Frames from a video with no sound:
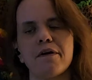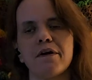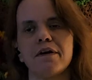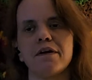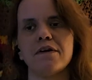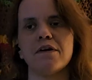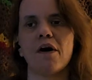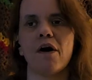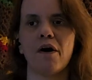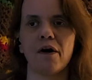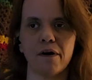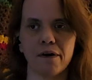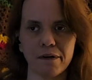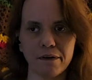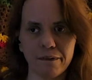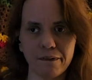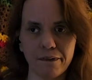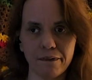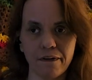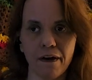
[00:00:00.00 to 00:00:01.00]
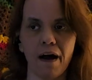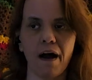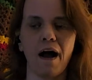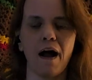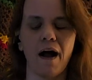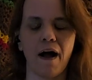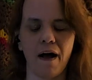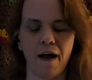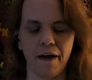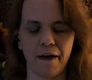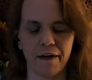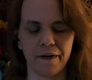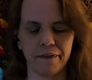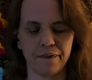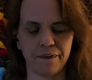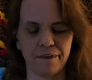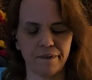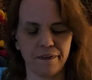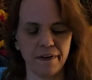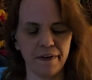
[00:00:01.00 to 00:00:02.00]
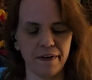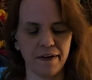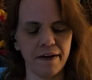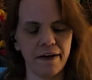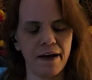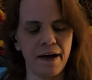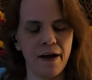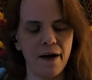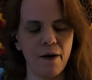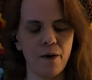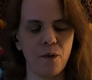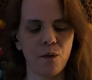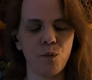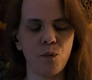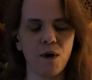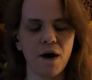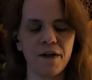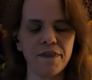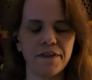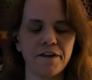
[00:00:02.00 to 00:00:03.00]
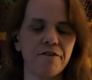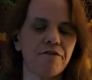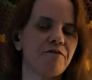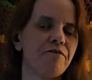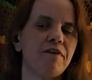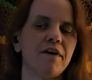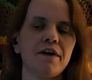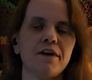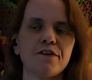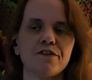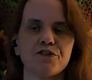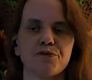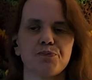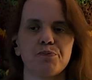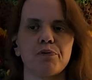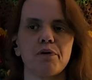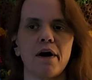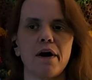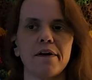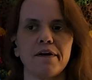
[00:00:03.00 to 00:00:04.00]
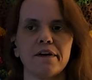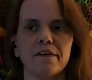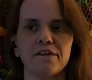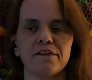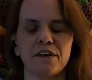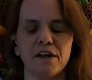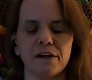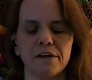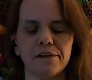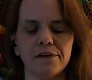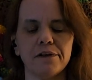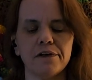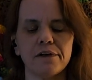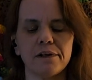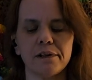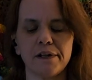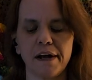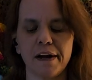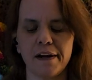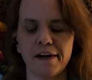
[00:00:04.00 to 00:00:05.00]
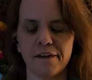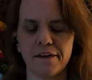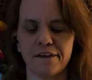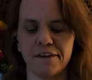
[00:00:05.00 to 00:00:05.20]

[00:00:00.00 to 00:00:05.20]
yarns and see what the finished products look like,